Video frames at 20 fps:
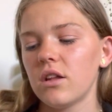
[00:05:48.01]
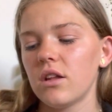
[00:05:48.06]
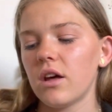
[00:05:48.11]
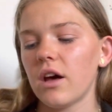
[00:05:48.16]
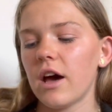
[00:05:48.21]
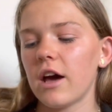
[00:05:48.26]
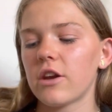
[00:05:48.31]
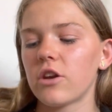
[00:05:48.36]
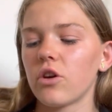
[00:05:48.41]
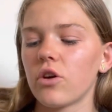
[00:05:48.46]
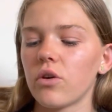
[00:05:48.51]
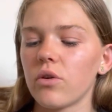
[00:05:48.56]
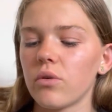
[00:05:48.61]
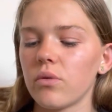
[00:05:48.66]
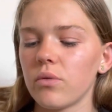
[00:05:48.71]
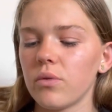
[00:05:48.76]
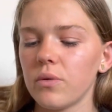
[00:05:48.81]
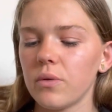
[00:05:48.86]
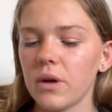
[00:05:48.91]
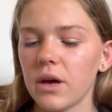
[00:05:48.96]
I don't
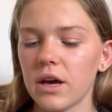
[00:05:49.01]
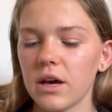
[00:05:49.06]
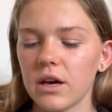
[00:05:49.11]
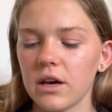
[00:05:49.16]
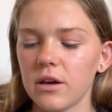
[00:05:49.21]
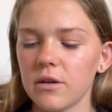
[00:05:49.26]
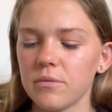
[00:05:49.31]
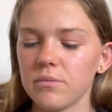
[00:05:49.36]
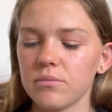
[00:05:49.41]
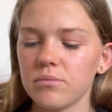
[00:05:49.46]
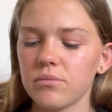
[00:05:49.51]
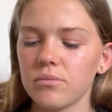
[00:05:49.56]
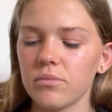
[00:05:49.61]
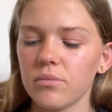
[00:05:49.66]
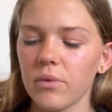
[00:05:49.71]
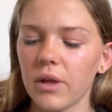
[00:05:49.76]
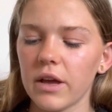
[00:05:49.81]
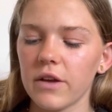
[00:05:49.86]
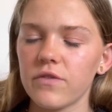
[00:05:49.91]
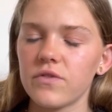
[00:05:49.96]
know,
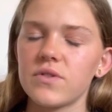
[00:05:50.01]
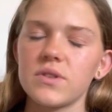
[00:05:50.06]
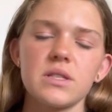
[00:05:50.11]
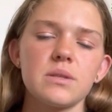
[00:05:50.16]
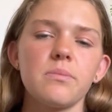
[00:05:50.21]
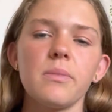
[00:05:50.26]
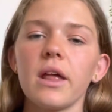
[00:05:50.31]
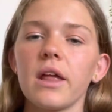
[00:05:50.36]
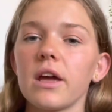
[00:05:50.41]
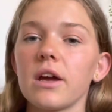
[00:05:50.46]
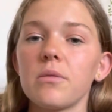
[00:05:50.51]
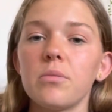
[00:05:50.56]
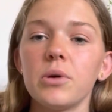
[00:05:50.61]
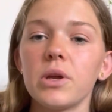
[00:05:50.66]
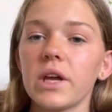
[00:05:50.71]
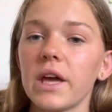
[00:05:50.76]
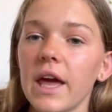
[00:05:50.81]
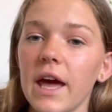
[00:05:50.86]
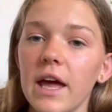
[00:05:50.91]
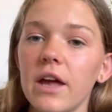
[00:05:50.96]
like for smell I could put a
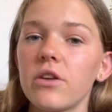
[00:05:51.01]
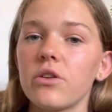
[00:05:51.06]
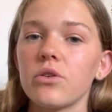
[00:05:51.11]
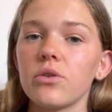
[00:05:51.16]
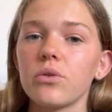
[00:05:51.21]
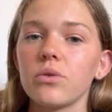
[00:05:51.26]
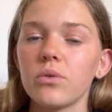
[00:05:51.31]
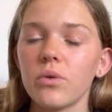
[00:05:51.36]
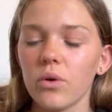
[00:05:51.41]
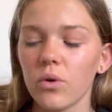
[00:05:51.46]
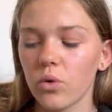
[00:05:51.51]
candle,